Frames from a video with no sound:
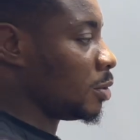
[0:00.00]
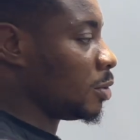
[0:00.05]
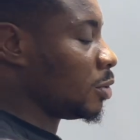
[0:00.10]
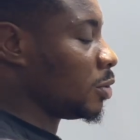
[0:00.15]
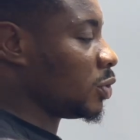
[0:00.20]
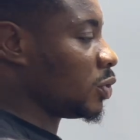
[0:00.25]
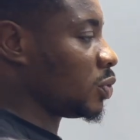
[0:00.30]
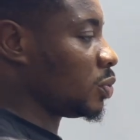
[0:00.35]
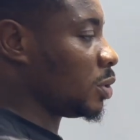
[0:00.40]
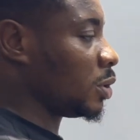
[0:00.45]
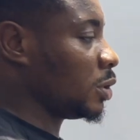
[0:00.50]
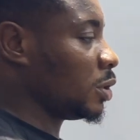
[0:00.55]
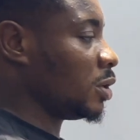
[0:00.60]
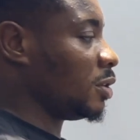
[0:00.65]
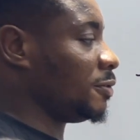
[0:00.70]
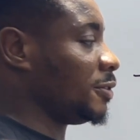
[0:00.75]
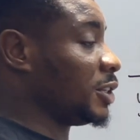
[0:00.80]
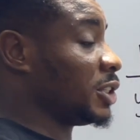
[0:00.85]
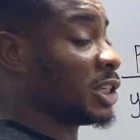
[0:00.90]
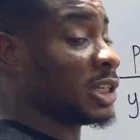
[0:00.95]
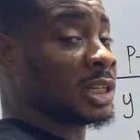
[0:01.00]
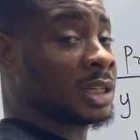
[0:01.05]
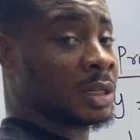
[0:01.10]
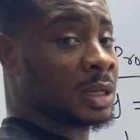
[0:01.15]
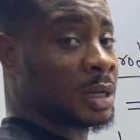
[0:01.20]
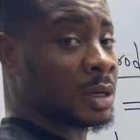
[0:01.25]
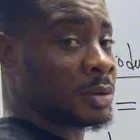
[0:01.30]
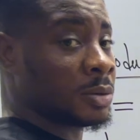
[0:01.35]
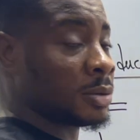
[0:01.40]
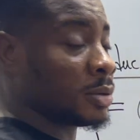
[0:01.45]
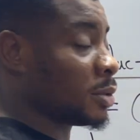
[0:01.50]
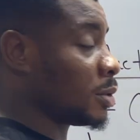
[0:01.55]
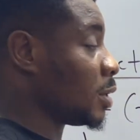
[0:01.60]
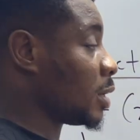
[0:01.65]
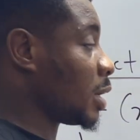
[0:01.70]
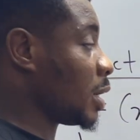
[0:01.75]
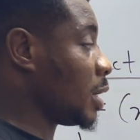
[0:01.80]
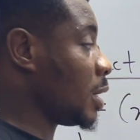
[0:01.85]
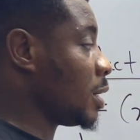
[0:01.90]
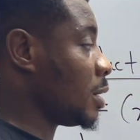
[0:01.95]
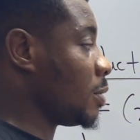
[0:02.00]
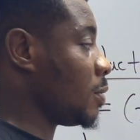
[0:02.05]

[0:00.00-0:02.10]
So we're going to differentiate it now. Okay.